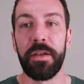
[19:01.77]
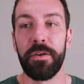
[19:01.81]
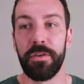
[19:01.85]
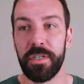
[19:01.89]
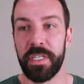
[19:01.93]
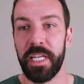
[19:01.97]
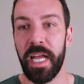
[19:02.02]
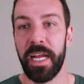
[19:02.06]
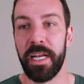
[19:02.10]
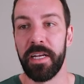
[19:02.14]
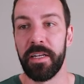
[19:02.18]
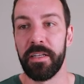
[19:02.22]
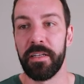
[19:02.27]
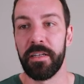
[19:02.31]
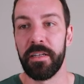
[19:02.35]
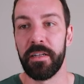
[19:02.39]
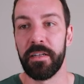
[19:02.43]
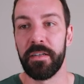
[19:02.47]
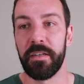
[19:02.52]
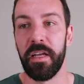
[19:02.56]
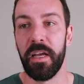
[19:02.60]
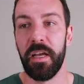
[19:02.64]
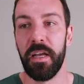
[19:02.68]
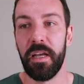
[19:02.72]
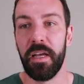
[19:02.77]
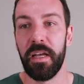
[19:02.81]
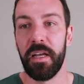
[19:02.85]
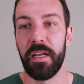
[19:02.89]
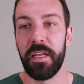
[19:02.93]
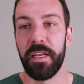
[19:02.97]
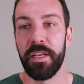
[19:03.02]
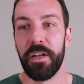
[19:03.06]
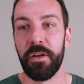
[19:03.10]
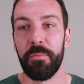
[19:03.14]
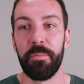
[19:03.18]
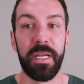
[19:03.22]
irritated
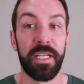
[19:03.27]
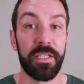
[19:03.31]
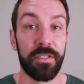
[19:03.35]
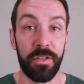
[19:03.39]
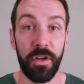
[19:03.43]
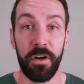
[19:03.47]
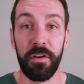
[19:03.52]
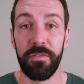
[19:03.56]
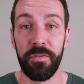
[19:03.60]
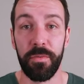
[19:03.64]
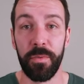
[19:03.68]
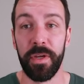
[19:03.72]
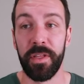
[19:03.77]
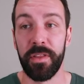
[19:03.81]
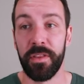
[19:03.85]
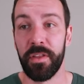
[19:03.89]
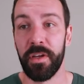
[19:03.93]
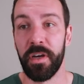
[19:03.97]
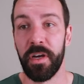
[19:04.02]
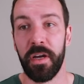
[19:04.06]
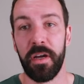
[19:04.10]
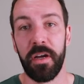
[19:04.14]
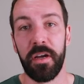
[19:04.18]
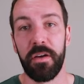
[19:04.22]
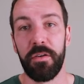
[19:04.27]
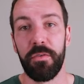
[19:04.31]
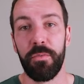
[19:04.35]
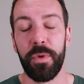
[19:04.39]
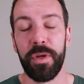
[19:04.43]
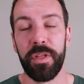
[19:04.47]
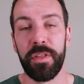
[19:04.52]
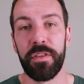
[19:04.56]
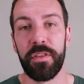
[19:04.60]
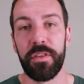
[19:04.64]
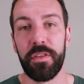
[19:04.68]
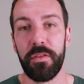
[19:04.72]
and pissed off with
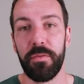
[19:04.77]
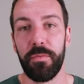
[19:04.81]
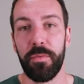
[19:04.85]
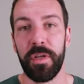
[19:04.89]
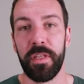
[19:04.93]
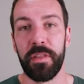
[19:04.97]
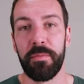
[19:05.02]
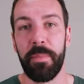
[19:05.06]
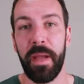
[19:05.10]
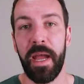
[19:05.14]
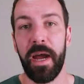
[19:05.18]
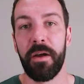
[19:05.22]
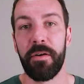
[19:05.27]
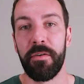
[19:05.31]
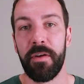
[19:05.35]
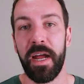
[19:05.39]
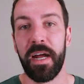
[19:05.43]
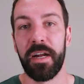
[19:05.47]
power